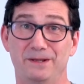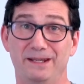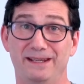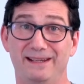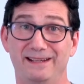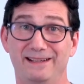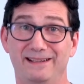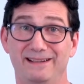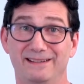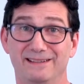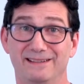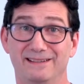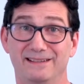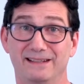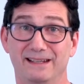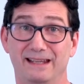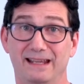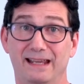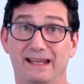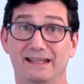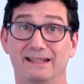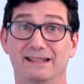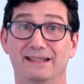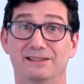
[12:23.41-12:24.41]
big
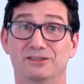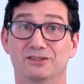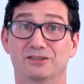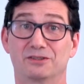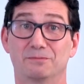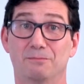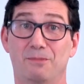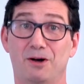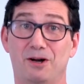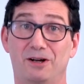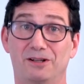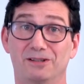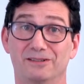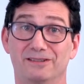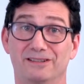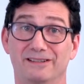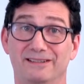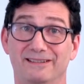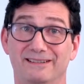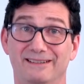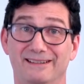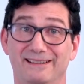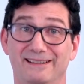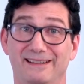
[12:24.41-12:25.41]
and get smaller
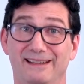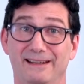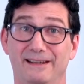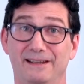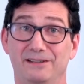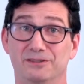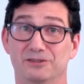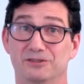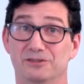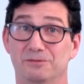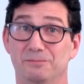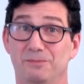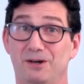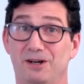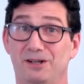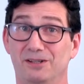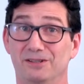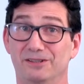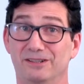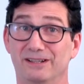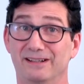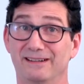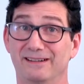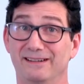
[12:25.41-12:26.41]
and
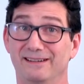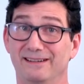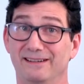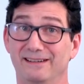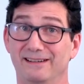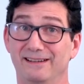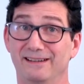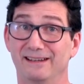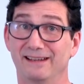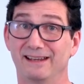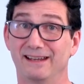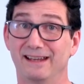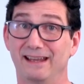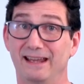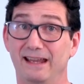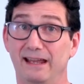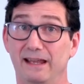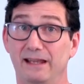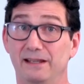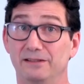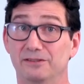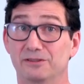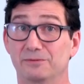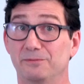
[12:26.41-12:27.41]
smaller
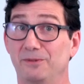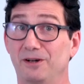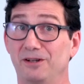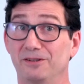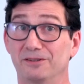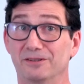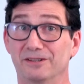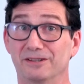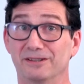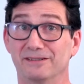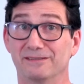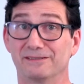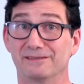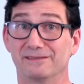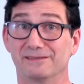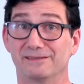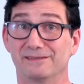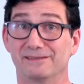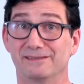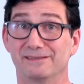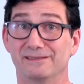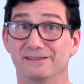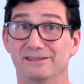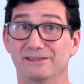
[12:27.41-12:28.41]
and smaller.
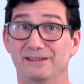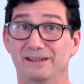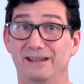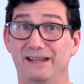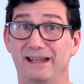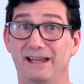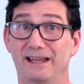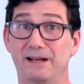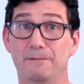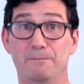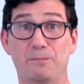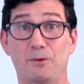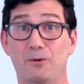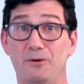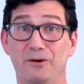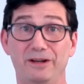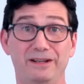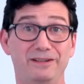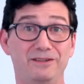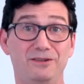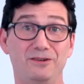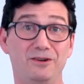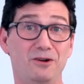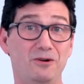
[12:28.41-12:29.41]
At a
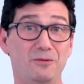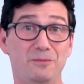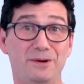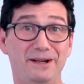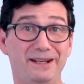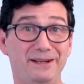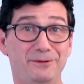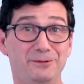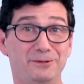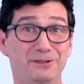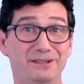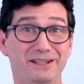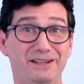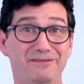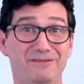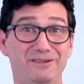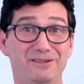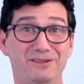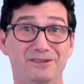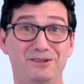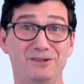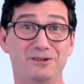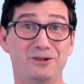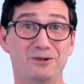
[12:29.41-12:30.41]
point, nobody will
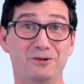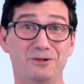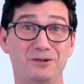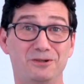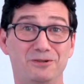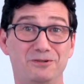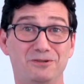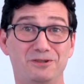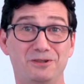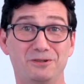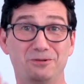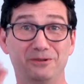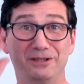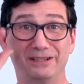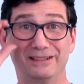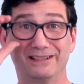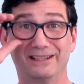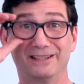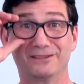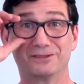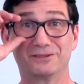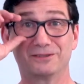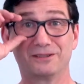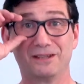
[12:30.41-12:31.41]
even know you're doing
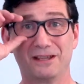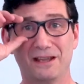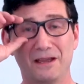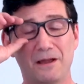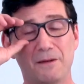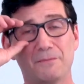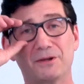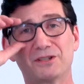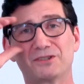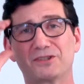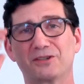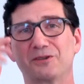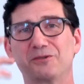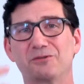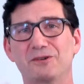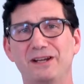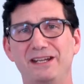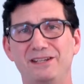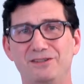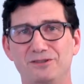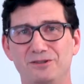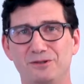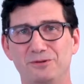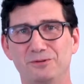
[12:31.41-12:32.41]
this, but it's a
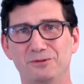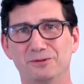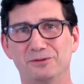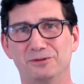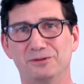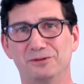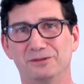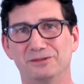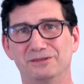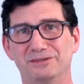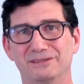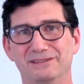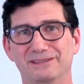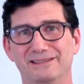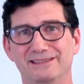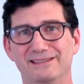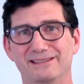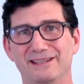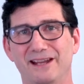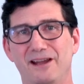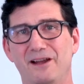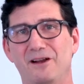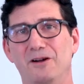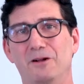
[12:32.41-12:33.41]
great tool
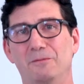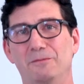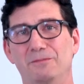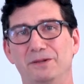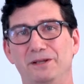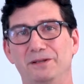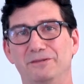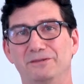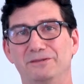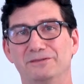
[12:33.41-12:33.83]
to help you